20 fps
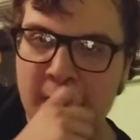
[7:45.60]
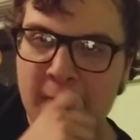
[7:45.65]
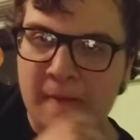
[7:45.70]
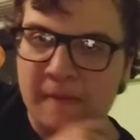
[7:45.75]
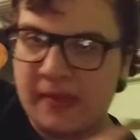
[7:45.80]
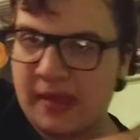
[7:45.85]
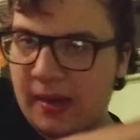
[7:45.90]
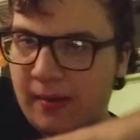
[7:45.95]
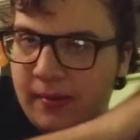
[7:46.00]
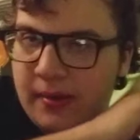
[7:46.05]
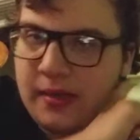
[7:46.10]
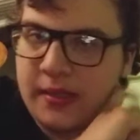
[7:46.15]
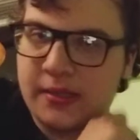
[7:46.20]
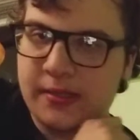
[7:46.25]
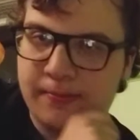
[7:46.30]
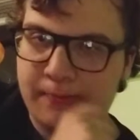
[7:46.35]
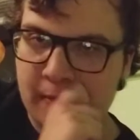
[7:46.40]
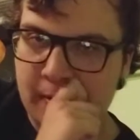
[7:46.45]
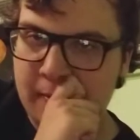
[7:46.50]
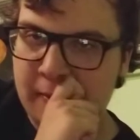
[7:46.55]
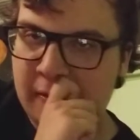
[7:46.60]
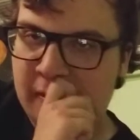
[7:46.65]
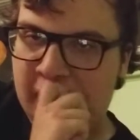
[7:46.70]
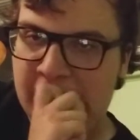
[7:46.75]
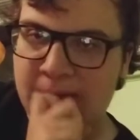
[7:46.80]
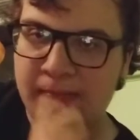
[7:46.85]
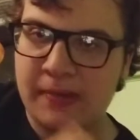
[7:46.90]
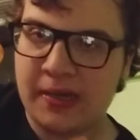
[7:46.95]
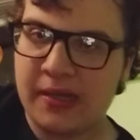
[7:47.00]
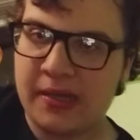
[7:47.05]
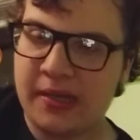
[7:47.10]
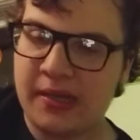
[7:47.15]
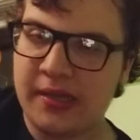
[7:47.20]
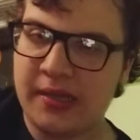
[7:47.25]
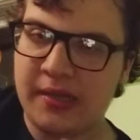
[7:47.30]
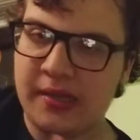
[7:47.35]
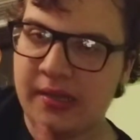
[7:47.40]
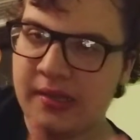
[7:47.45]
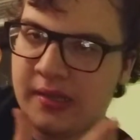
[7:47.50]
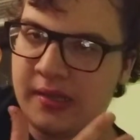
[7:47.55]
That one is probably good, but
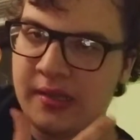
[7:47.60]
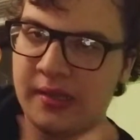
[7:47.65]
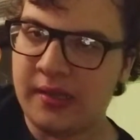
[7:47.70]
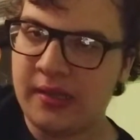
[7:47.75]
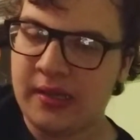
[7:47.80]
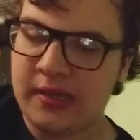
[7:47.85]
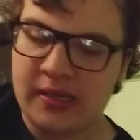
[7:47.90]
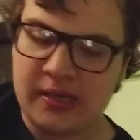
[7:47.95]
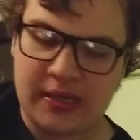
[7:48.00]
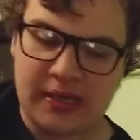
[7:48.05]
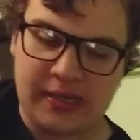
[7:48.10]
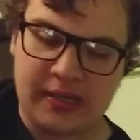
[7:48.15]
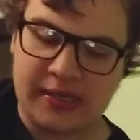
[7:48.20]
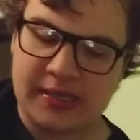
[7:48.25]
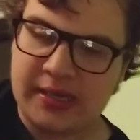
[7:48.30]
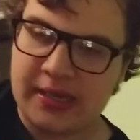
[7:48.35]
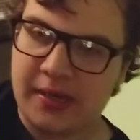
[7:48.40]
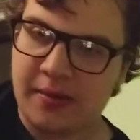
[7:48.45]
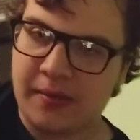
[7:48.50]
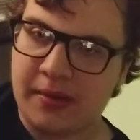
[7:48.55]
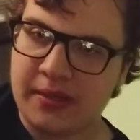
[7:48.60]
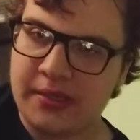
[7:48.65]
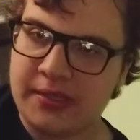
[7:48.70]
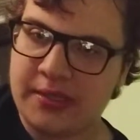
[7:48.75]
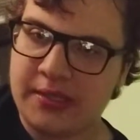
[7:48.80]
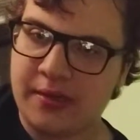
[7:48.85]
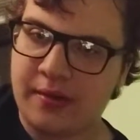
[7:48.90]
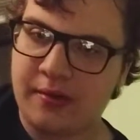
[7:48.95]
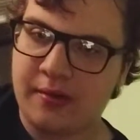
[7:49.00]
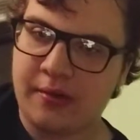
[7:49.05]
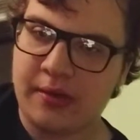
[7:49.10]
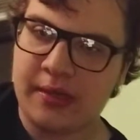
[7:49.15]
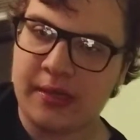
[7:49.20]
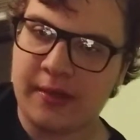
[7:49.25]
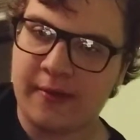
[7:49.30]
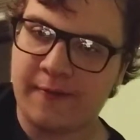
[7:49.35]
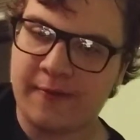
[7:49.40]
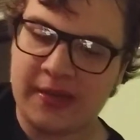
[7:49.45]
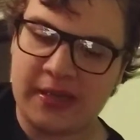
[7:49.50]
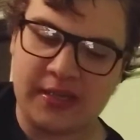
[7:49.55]
and there's other ones. So
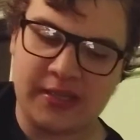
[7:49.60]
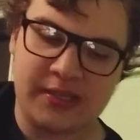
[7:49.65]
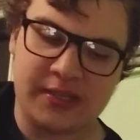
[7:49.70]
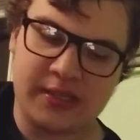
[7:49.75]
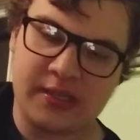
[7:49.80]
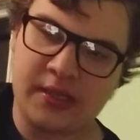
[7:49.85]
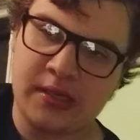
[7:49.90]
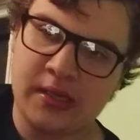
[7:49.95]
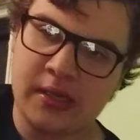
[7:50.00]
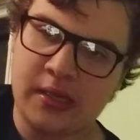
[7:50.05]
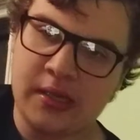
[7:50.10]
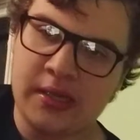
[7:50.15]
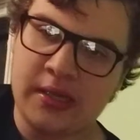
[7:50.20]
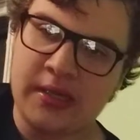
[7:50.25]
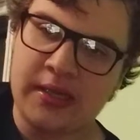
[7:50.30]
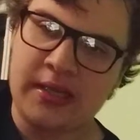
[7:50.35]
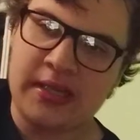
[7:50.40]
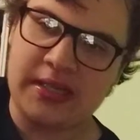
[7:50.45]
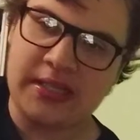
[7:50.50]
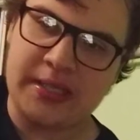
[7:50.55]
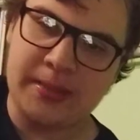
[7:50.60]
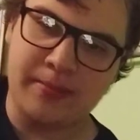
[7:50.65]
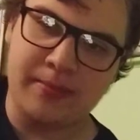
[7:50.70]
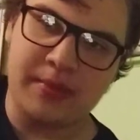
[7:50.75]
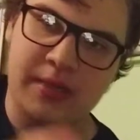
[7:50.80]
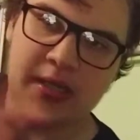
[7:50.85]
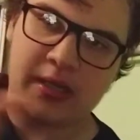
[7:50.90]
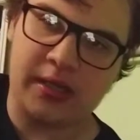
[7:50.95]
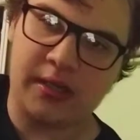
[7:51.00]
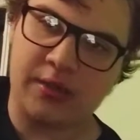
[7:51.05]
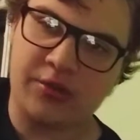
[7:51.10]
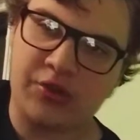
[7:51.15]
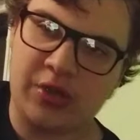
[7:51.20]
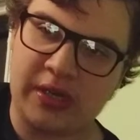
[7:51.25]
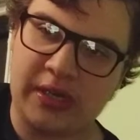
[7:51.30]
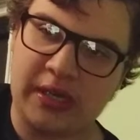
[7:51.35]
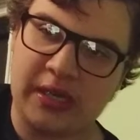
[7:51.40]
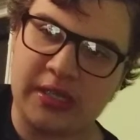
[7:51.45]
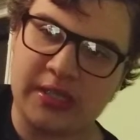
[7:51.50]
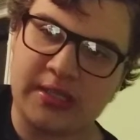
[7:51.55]
face, get some try
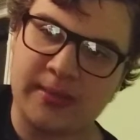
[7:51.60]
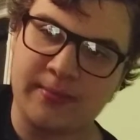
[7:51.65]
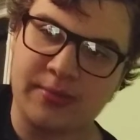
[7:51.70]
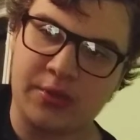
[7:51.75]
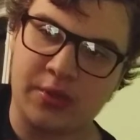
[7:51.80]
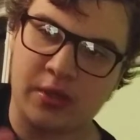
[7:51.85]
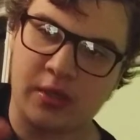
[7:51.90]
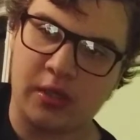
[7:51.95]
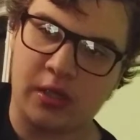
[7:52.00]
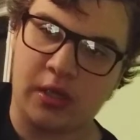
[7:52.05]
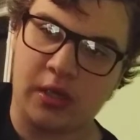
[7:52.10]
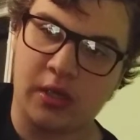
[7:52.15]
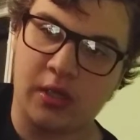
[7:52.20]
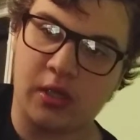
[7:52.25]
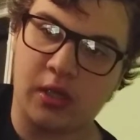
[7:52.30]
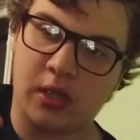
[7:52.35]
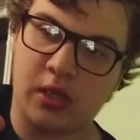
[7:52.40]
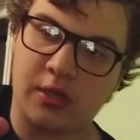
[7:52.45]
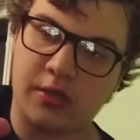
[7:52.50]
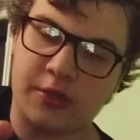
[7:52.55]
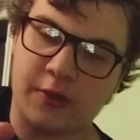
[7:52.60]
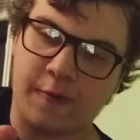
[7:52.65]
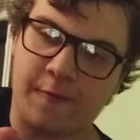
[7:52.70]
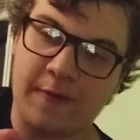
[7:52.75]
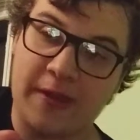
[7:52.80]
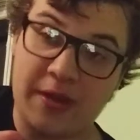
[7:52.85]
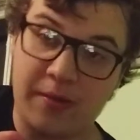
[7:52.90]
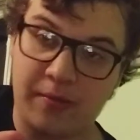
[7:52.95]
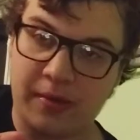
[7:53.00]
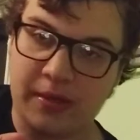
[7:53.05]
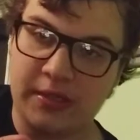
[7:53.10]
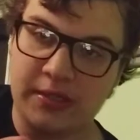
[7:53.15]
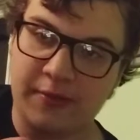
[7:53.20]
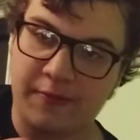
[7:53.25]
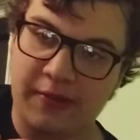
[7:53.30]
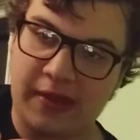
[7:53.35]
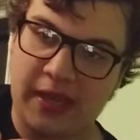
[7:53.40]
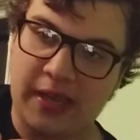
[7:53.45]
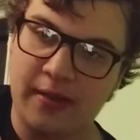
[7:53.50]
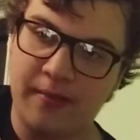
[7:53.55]
to get some sort of long claws or fake ones if
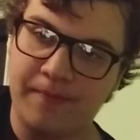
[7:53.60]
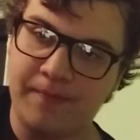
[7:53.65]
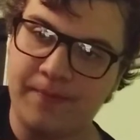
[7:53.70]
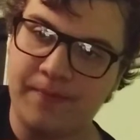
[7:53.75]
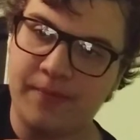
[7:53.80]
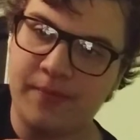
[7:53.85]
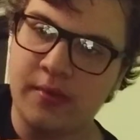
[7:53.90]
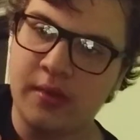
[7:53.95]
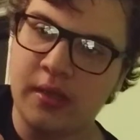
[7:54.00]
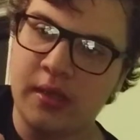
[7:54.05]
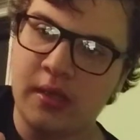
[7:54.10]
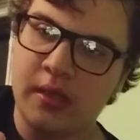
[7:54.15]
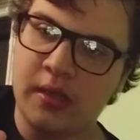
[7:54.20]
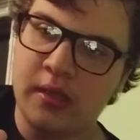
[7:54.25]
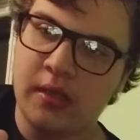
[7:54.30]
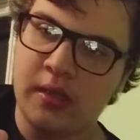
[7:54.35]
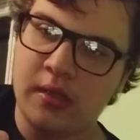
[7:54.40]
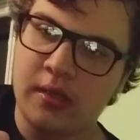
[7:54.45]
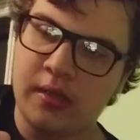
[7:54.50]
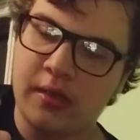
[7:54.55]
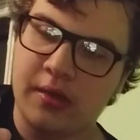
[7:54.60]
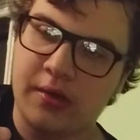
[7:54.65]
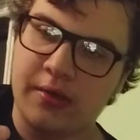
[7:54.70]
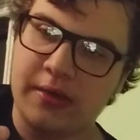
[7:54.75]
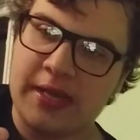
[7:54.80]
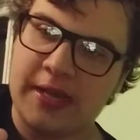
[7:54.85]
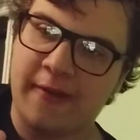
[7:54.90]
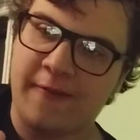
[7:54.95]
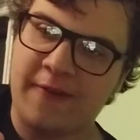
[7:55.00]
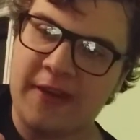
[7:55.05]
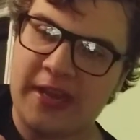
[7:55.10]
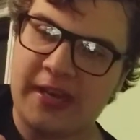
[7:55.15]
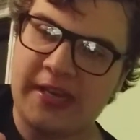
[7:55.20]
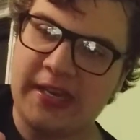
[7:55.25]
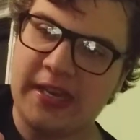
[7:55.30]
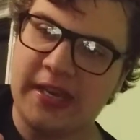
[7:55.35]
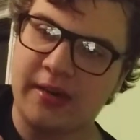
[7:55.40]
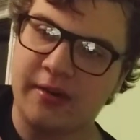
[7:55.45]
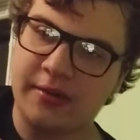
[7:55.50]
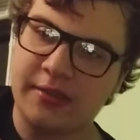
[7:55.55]
you can, or fake
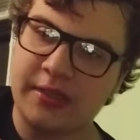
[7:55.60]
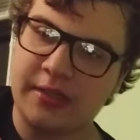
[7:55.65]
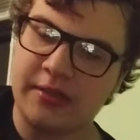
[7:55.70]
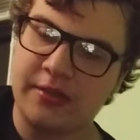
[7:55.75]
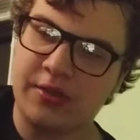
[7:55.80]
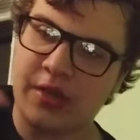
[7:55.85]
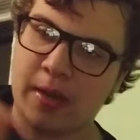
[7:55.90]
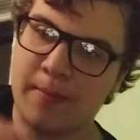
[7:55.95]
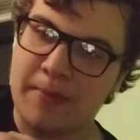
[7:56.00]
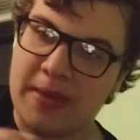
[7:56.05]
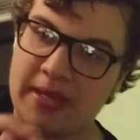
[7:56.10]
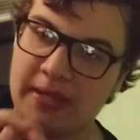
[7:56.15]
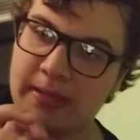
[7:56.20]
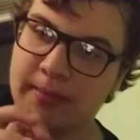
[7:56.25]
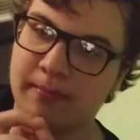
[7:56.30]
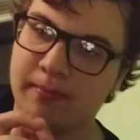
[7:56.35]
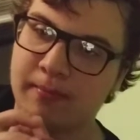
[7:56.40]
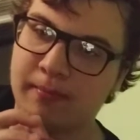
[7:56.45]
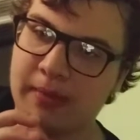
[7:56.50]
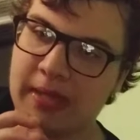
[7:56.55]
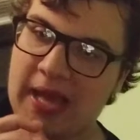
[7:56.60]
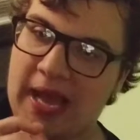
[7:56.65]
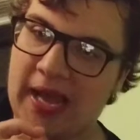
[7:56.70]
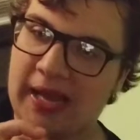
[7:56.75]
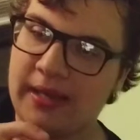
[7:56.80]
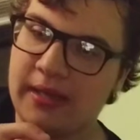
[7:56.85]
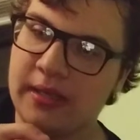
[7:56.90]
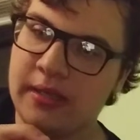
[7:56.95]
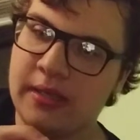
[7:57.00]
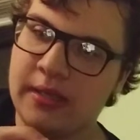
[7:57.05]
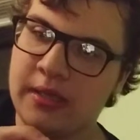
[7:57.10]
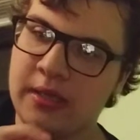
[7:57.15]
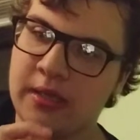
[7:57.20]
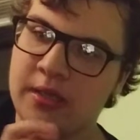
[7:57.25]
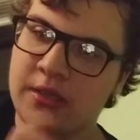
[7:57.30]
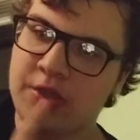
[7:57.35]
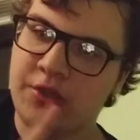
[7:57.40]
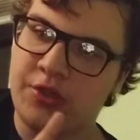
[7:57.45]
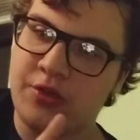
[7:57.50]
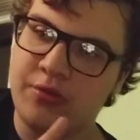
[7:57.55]
nails, and try to paint them black.
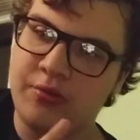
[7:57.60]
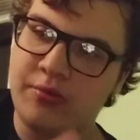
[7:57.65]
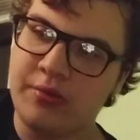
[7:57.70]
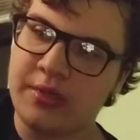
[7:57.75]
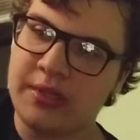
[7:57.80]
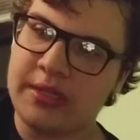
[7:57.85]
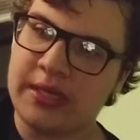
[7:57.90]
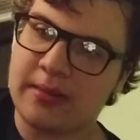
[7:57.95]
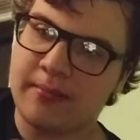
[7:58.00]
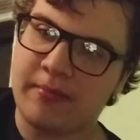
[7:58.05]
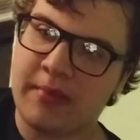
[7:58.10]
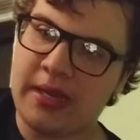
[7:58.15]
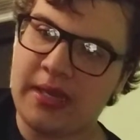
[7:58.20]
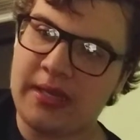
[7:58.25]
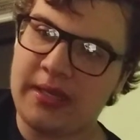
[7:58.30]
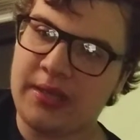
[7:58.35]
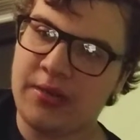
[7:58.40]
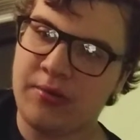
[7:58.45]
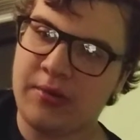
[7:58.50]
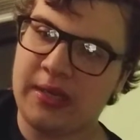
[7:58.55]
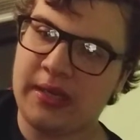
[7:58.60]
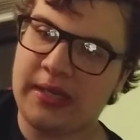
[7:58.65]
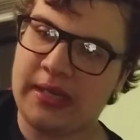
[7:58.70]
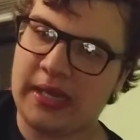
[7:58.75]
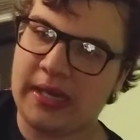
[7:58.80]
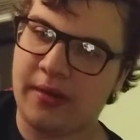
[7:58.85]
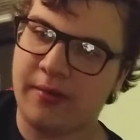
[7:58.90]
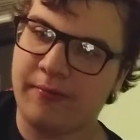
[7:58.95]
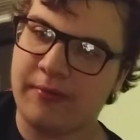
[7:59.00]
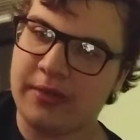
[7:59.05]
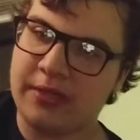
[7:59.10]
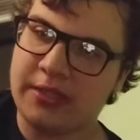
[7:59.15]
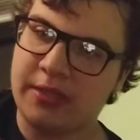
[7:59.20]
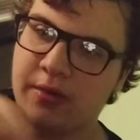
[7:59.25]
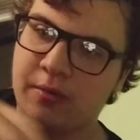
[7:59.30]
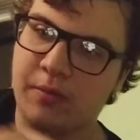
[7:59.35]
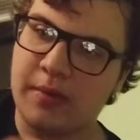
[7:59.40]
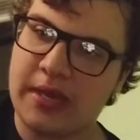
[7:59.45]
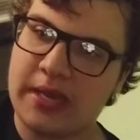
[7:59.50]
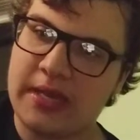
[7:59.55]
Shoes that you can cut over
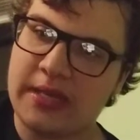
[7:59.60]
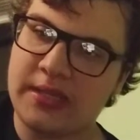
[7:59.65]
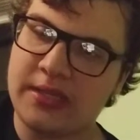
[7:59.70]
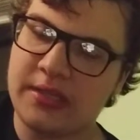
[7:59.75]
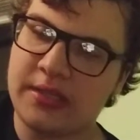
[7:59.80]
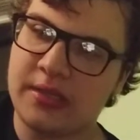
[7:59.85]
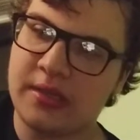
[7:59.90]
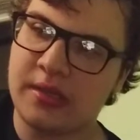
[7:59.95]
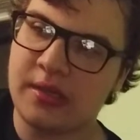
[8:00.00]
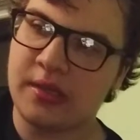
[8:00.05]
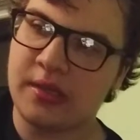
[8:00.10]
some ways.